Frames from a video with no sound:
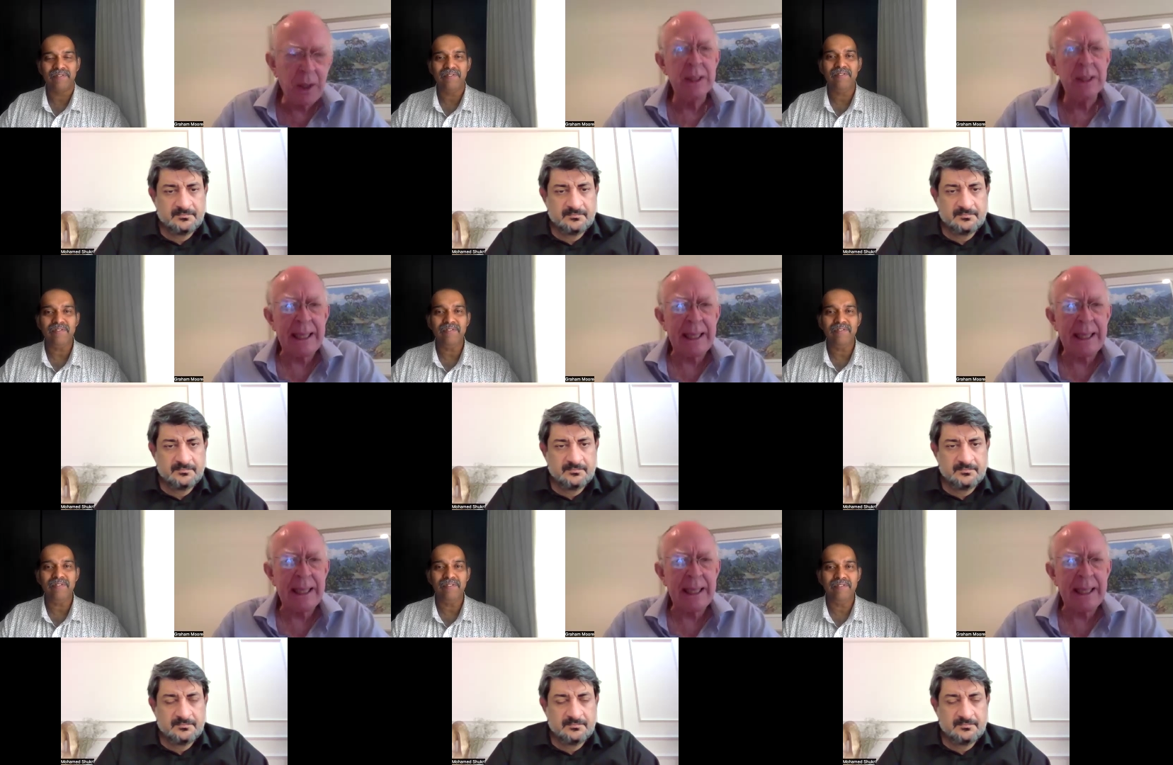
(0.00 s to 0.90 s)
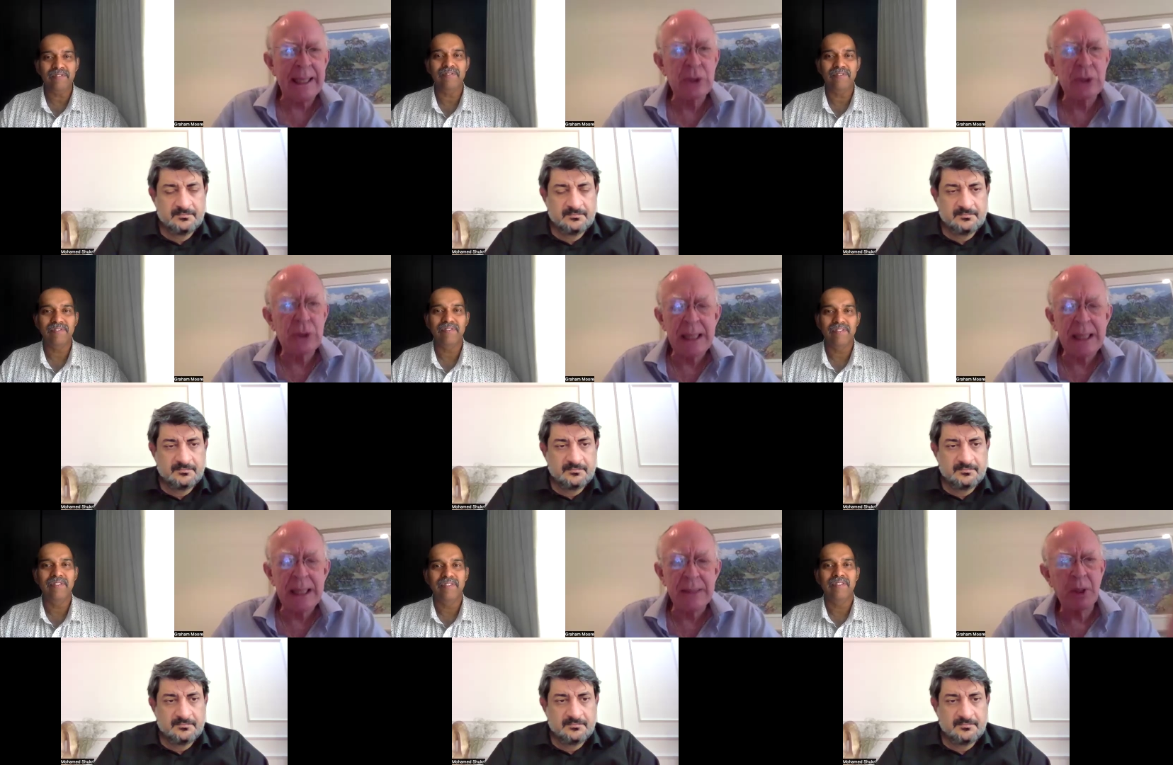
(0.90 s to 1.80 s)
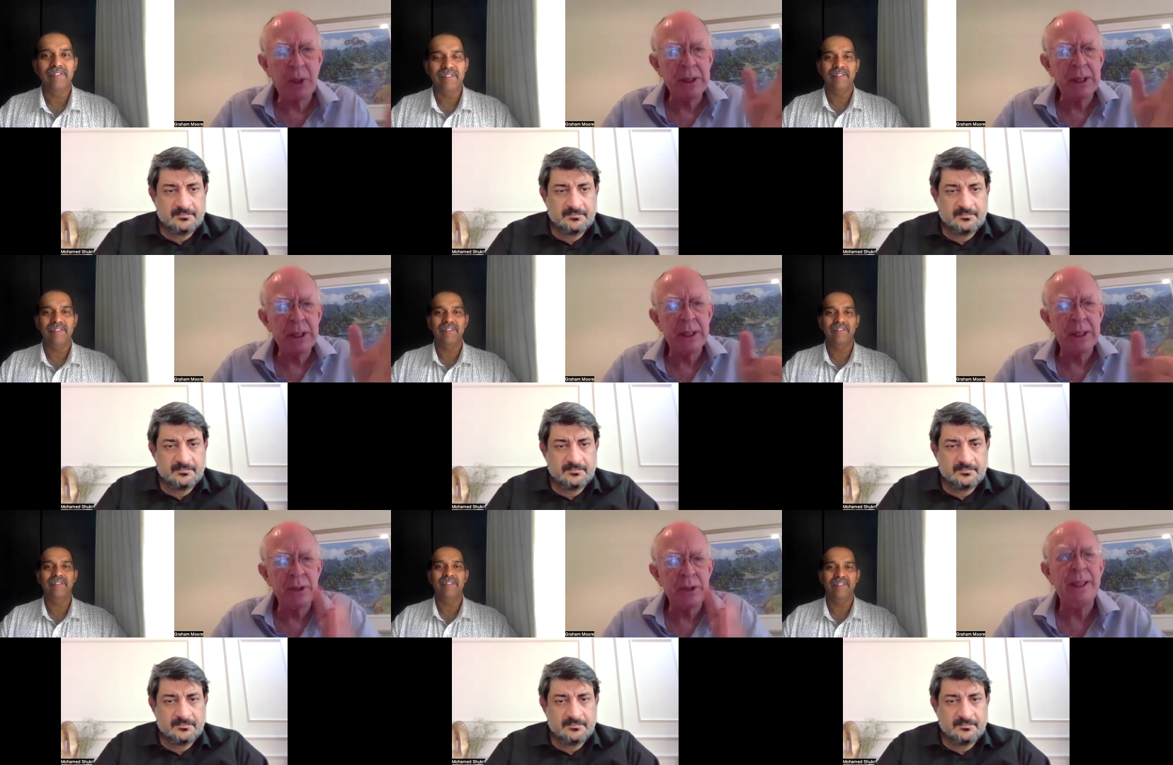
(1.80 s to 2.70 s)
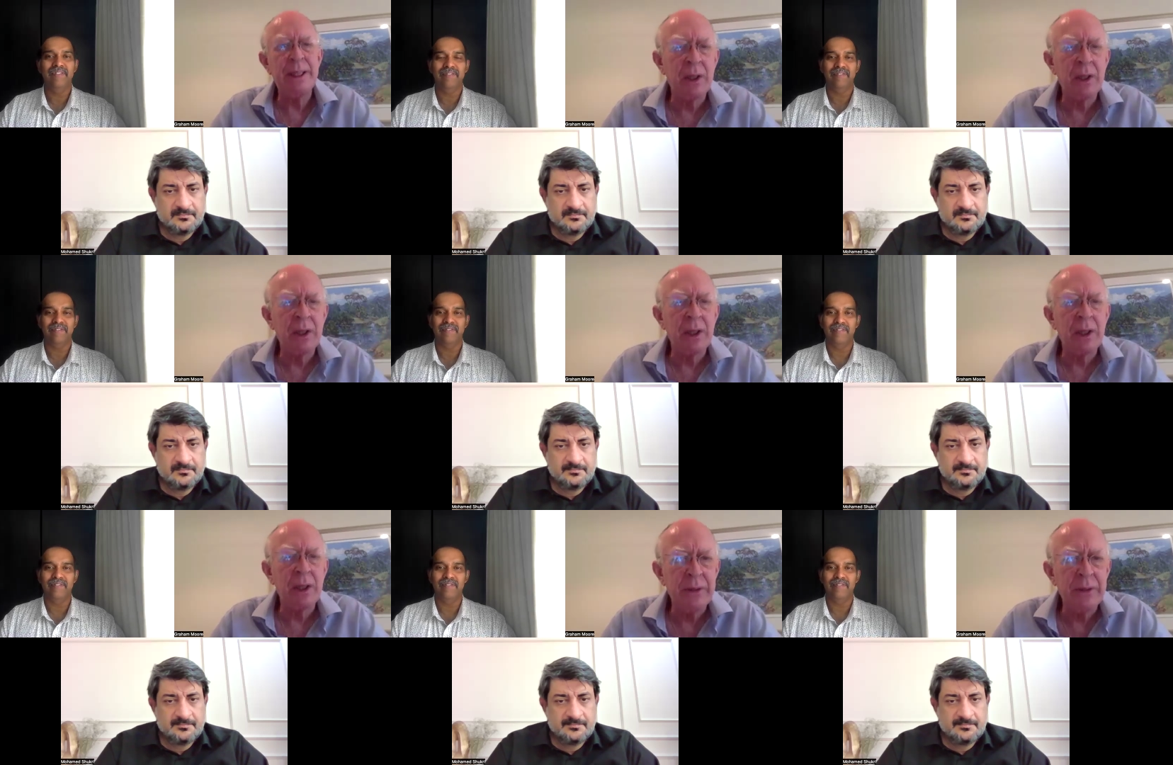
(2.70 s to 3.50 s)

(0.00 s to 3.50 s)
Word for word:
Speaker 1: It takes two days for this process to be followed.